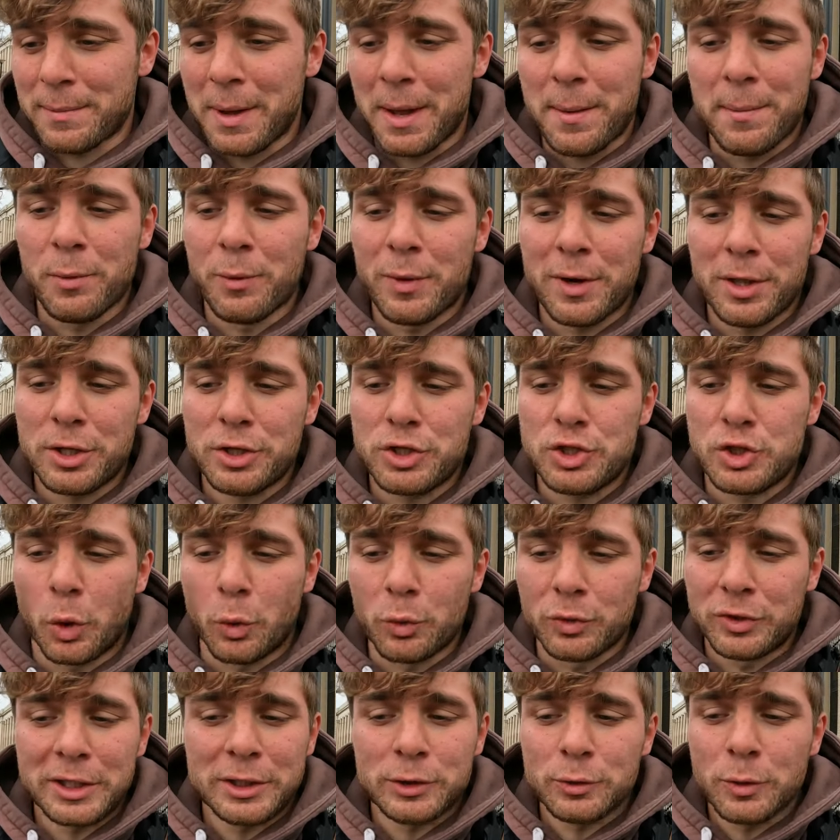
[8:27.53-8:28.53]
Maybe one of the
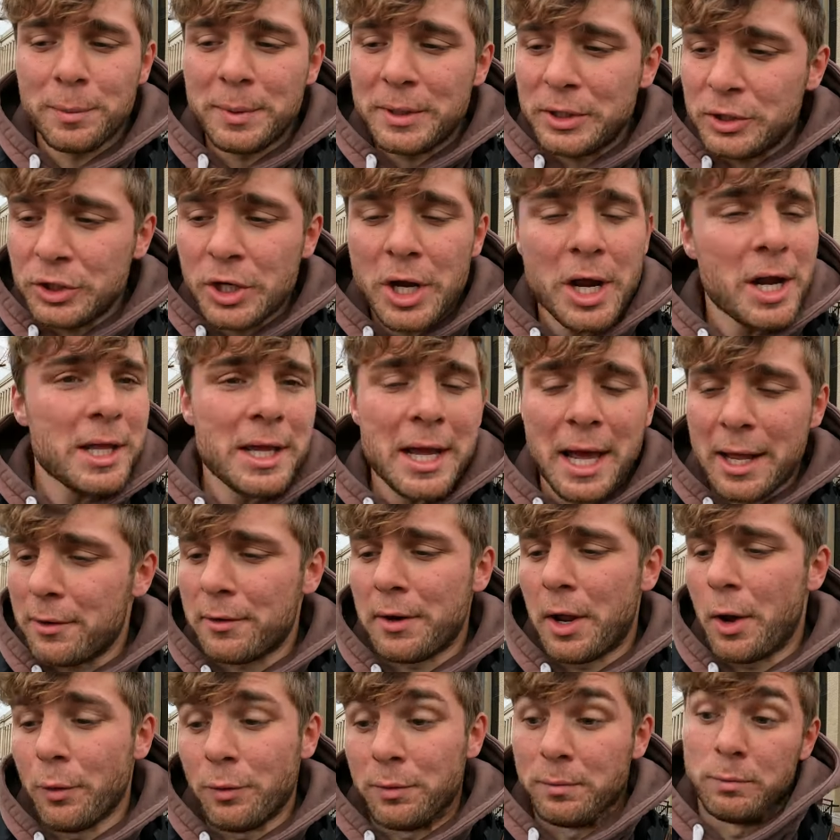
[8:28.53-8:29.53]
Joltiks will be shiny, I don't know.